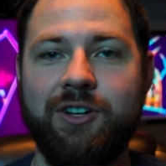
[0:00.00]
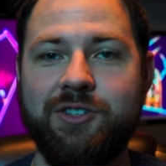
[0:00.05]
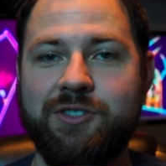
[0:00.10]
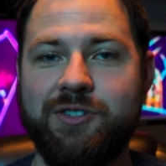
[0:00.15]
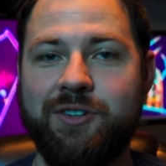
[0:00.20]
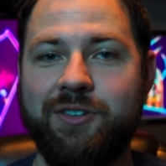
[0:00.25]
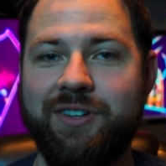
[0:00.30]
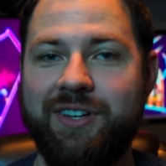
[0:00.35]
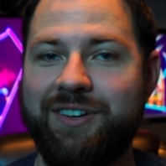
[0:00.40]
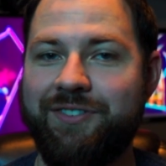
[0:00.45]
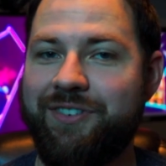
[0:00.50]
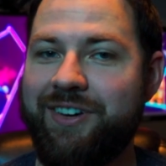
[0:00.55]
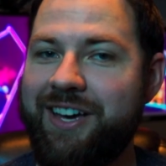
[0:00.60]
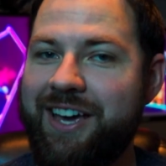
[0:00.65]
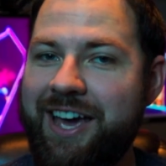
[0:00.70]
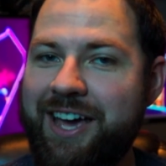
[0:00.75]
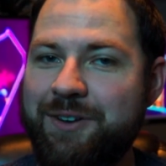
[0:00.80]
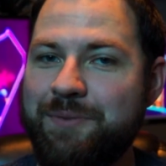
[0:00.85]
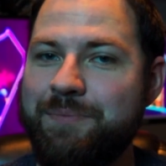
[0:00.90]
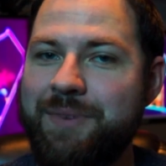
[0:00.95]
Also, if
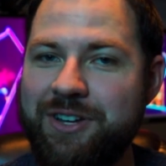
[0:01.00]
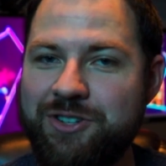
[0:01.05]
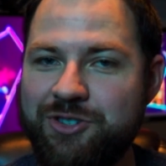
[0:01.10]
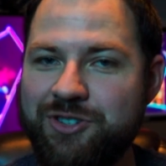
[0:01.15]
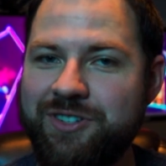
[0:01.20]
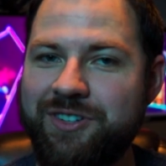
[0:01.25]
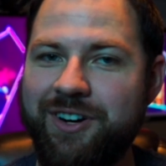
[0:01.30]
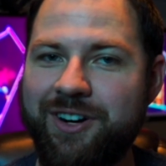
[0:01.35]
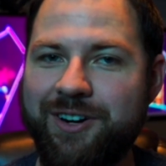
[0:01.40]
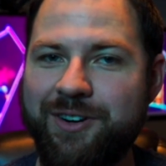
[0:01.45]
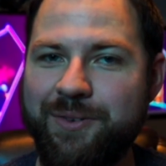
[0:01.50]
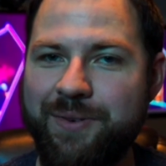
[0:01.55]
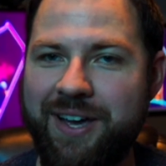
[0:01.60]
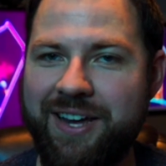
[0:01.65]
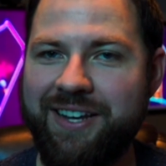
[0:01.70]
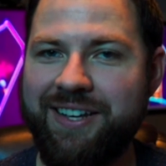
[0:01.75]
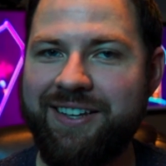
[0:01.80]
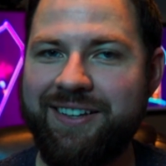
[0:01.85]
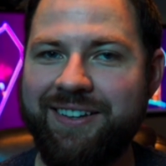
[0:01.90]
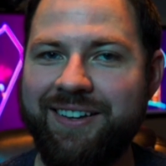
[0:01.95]
I hadn't mentioned it
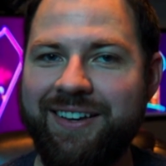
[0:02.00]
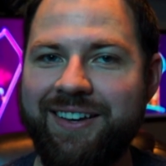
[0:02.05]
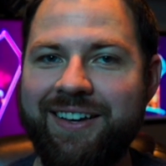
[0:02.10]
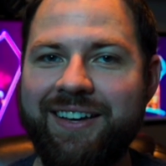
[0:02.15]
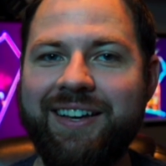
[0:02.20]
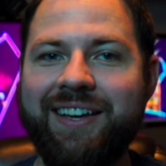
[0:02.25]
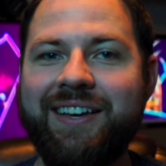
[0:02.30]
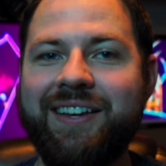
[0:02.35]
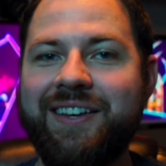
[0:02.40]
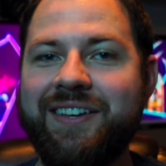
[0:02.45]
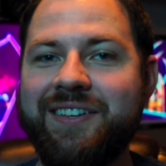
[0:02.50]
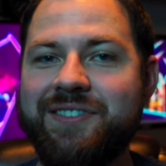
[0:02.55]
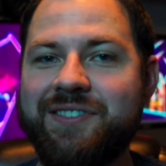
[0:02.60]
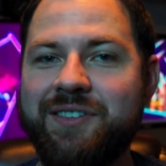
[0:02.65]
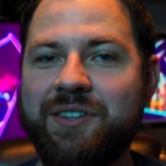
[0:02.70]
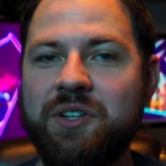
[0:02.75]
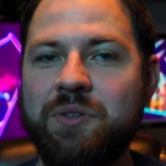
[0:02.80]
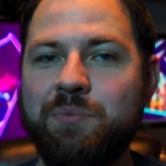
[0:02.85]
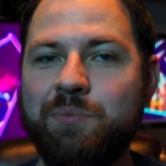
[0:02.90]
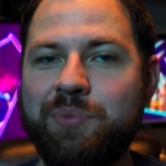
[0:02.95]
already, it is
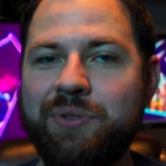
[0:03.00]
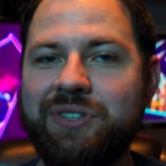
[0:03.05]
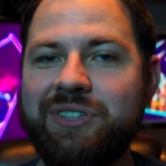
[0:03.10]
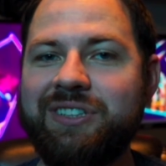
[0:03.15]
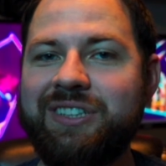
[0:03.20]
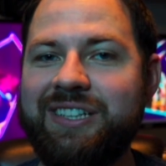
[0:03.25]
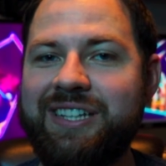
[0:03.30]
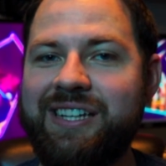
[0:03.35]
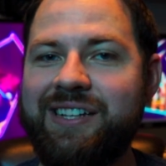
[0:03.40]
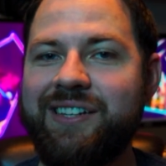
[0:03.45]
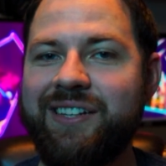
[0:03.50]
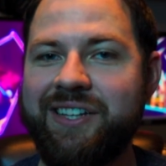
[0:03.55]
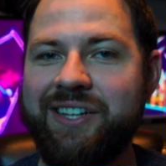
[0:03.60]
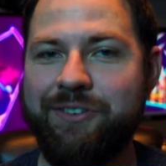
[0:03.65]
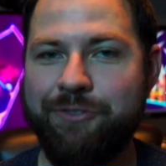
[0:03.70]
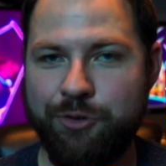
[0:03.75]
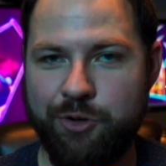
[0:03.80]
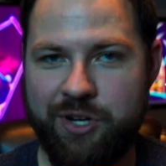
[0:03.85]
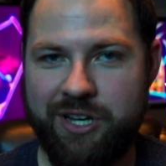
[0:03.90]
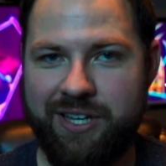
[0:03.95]
completely
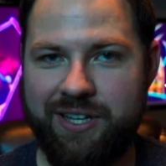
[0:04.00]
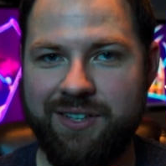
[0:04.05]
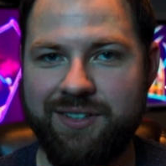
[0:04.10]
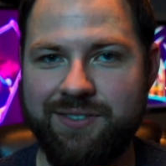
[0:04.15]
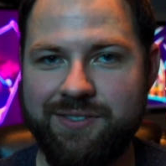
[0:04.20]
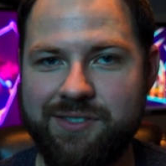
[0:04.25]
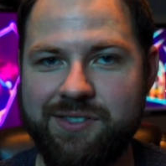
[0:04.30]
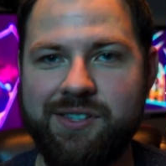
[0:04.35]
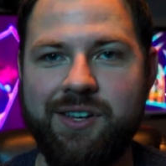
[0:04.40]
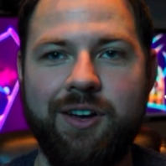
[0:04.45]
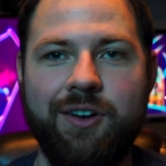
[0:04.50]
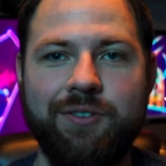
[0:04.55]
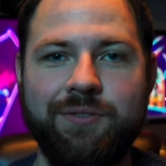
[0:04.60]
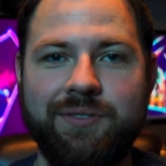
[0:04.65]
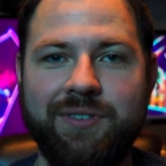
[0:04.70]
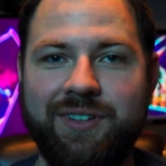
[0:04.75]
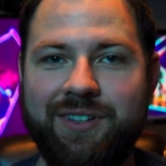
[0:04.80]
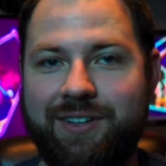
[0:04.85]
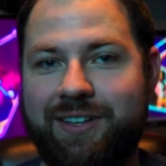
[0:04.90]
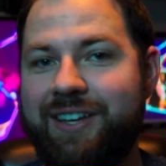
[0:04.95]
free, so
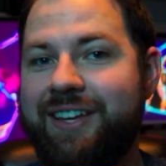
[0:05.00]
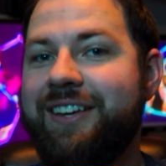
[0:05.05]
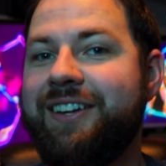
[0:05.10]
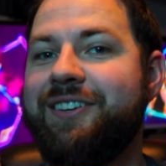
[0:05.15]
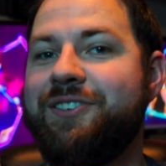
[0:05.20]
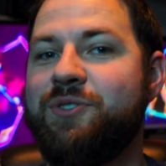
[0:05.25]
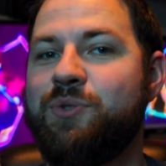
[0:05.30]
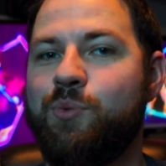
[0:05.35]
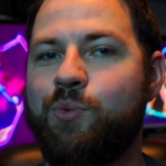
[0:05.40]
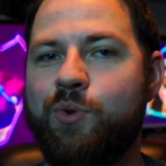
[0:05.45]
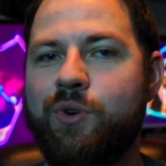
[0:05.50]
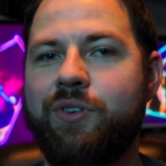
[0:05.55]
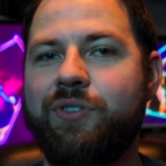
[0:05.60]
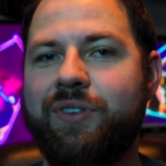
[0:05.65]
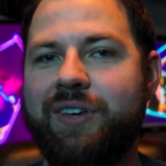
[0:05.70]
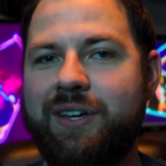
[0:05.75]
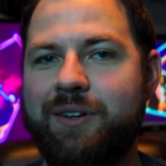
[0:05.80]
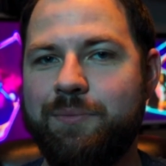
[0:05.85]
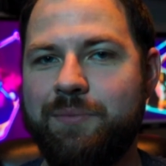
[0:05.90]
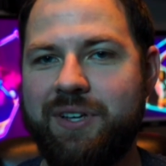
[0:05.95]
it is worth
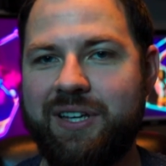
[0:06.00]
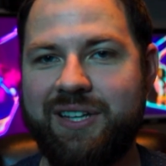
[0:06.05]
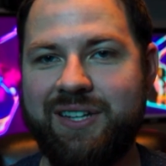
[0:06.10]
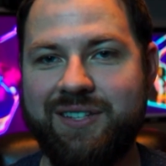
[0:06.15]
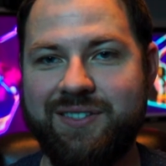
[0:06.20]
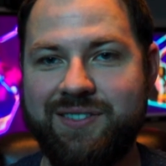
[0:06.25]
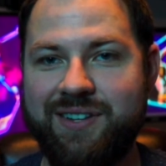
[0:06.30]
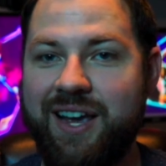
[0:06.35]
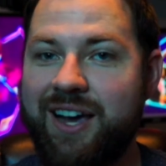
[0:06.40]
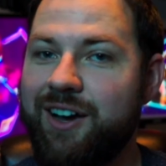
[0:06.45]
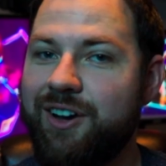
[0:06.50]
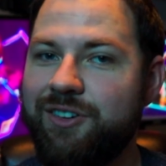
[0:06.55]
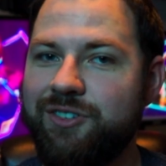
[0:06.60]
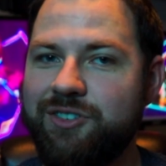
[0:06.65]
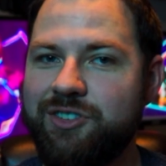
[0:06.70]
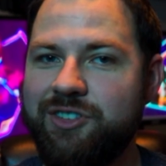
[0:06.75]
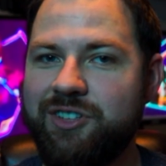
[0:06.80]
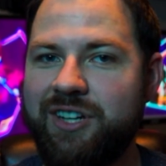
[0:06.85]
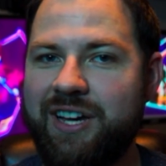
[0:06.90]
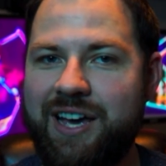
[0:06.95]
it, because now
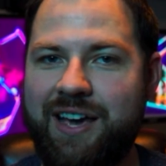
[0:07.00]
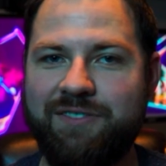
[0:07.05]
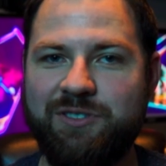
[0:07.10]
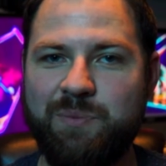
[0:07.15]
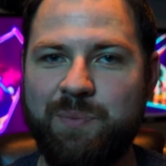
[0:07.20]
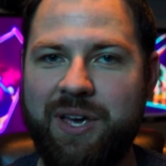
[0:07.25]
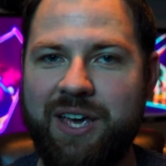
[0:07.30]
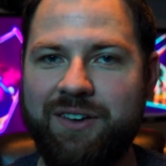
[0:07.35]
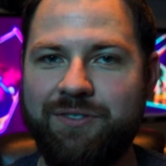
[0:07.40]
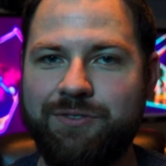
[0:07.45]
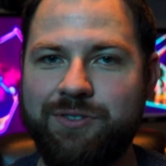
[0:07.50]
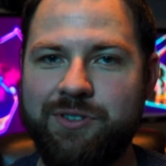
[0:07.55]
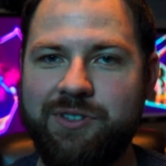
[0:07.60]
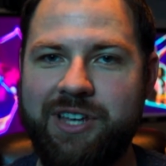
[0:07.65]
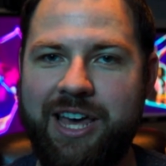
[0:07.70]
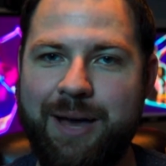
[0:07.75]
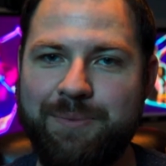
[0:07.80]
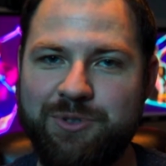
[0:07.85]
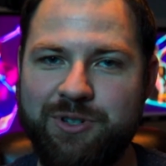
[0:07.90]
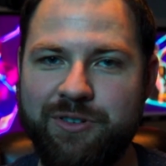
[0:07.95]
you don't have to pay for
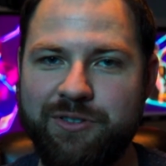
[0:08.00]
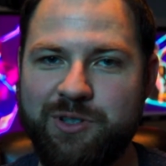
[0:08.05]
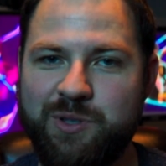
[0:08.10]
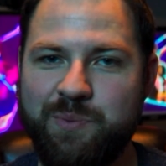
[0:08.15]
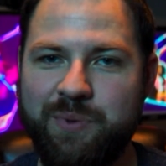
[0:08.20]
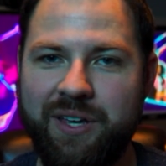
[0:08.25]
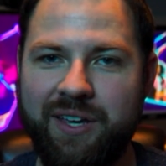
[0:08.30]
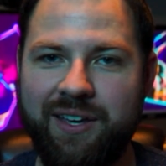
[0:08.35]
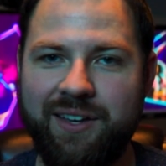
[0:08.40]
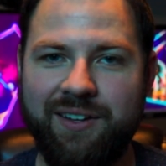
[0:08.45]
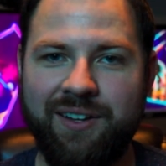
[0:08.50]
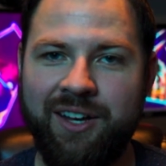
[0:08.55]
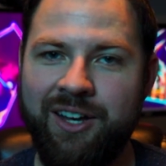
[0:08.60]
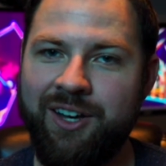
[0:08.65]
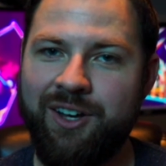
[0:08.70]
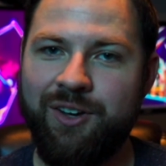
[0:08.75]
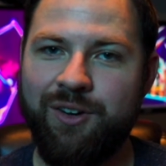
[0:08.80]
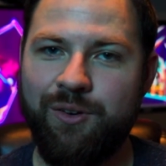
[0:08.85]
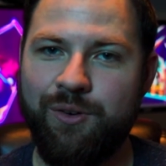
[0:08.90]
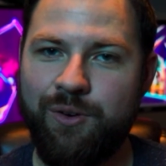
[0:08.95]
the app service plan
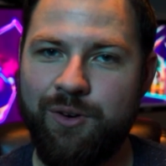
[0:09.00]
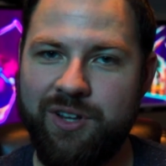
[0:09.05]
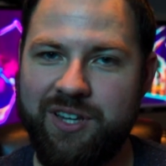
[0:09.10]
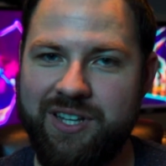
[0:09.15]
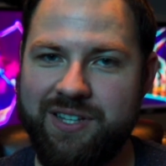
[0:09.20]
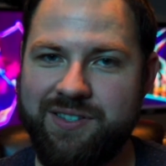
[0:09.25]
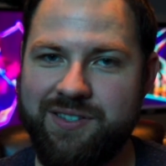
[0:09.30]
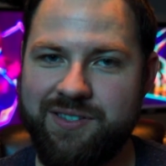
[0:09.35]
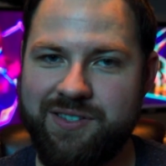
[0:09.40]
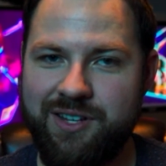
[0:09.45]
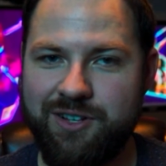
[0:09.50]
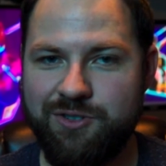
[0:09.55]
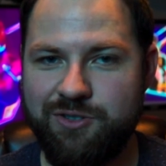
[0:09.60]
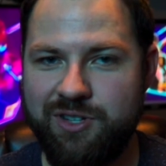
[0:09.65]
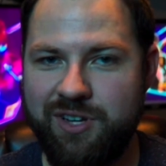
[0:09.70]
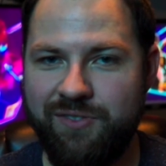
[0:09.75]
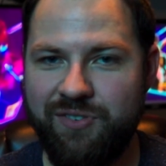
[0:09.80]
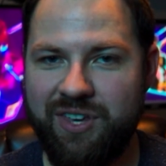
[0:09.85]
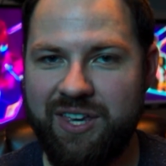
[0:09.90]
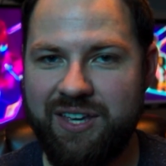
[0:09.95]
or the SSL
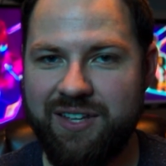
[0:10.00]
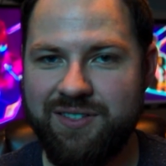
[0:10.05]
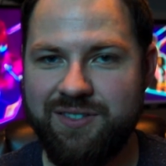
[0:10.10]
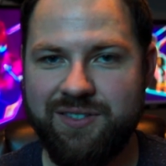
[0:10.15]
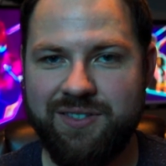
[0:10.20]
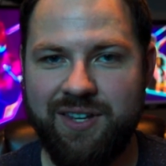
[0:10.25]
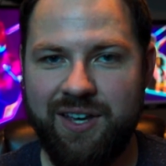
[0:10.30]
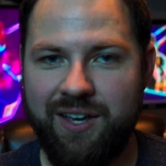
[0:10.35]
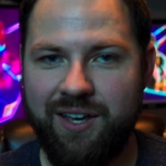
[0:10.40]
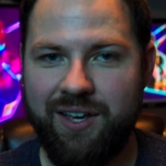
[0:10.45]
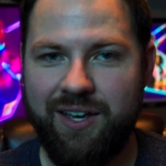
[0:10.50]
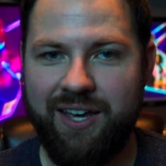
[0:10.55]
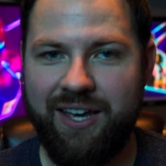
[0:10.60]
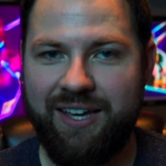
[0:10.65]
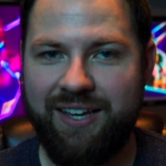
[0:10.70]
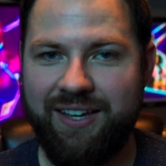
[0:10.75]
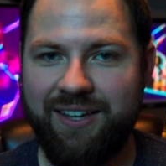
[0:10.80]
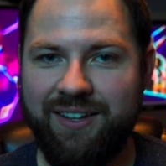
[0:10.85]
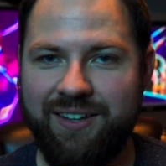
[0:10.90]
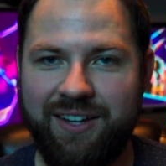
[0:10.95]
certificates,
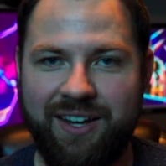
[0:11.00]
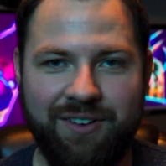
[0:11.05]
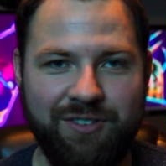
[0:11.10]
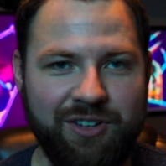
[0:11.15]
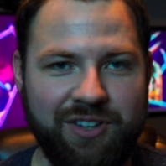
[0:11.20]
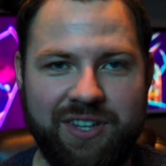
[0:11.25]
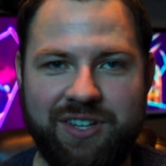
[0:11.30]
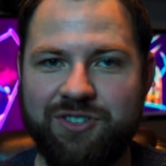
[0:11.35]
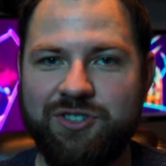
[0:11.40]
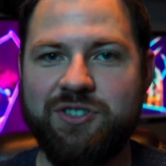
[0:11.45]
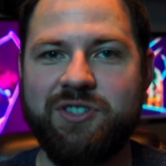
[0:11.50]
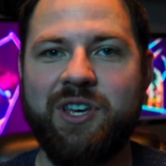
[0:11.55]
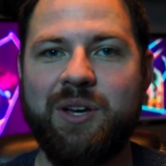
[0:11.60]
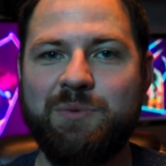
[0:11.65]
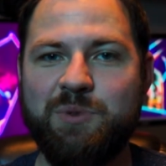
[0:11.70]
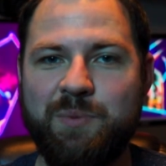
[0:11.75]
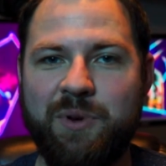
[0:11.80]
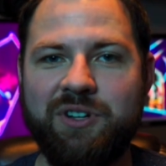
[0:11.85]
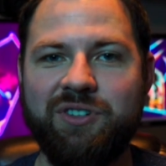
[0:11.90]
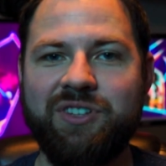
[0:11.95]
and everything just
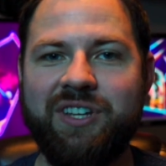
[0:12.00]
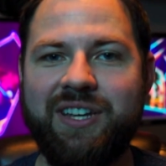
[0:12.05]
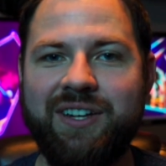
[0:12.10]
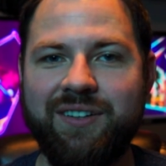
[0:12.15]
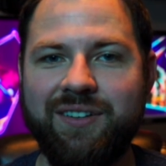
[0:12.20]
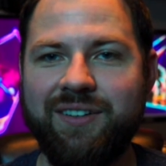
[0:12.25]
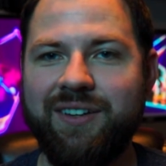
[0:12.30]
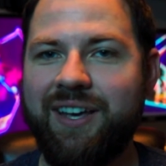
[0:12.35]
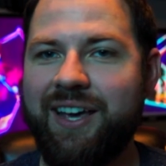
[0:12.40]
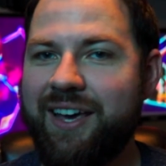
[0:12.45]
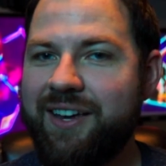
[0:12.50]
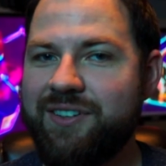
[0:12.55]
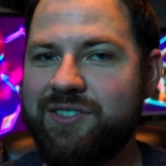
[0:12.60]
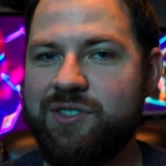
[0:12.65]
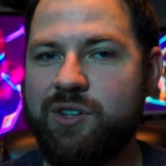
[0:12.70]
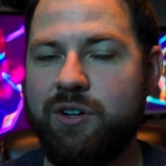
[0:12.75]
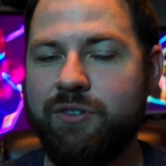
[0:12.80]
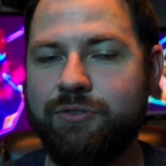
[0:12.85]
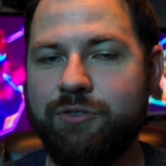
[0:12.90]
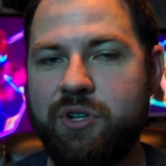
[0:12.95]
comes bundled in, and
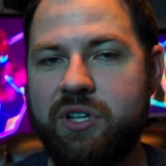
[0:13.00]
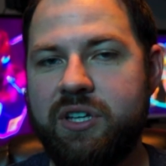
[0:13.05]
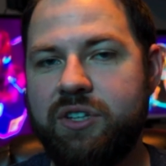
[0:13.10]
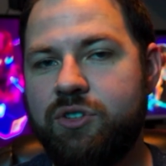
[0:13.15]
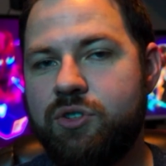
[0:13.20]
it's all free.